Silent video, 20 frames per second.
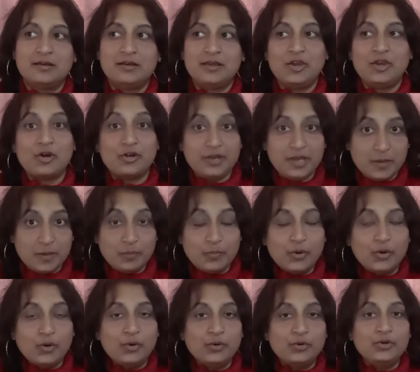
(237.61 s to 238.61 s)
your
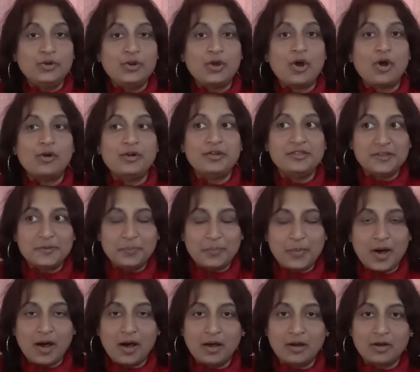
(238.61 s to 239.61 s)
neighborhood or in the
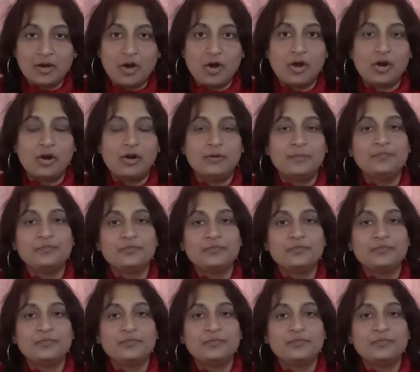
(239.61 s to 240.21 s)
park, or